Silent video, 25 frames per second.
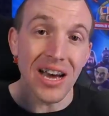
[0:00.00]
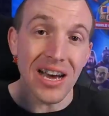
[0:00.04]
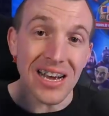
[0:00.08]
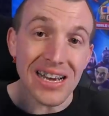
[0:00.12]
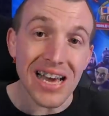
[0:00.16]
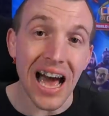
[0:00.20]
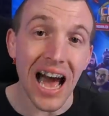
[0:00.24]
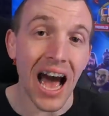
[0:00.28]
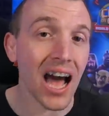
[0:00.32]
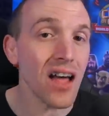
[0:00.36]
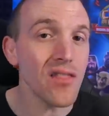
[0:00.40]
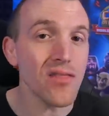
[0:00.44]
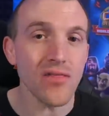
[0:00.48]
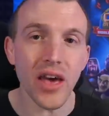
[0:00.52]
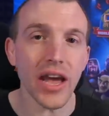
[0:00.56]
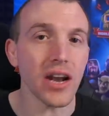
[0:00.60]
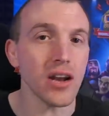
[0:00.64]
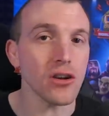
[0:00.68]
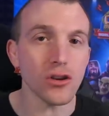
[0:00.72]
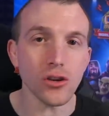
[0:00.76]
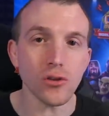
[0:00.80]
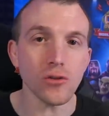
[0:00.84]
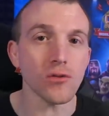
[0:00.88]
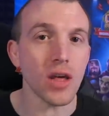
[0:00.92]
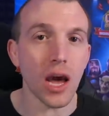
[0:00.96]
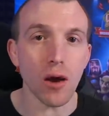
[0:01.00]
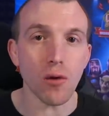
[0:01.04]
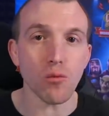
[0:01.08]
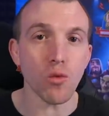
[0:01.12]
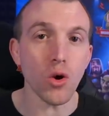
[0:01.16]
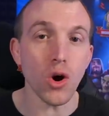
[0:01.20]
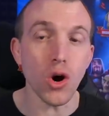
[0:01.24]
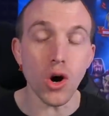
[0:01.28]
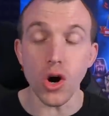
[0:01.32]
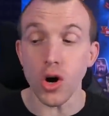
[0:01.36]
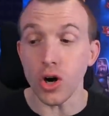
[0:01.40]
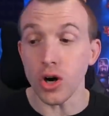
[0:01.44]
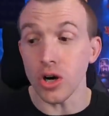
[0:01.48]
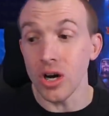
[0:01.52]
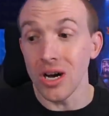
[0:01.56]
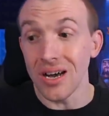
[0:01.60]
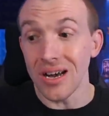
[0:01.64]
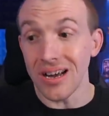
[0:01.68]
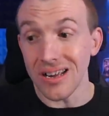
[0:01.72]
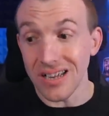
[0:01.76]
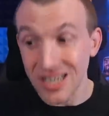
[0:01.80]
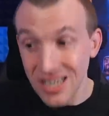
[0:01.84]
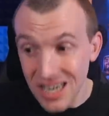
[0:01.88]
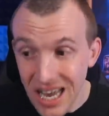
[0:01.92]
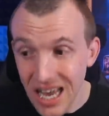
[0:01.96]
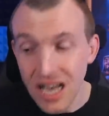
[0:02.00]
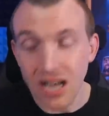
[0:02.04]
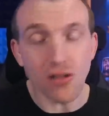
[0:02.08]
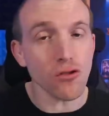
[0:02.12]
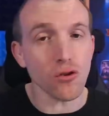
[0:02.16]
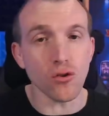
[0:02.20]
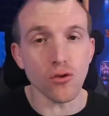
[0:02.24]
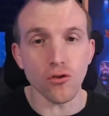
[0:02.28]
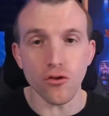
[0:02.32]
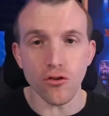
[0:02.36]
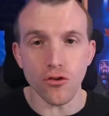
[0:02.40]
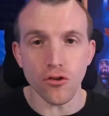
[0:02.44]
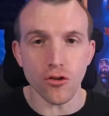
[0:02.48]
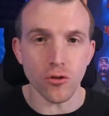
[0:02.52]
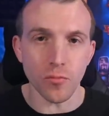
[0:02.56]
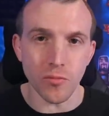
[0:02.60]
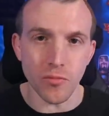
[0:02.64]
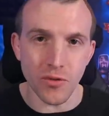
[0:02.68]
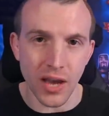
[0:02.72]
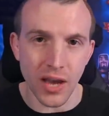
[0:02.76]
can then do their work and take those troops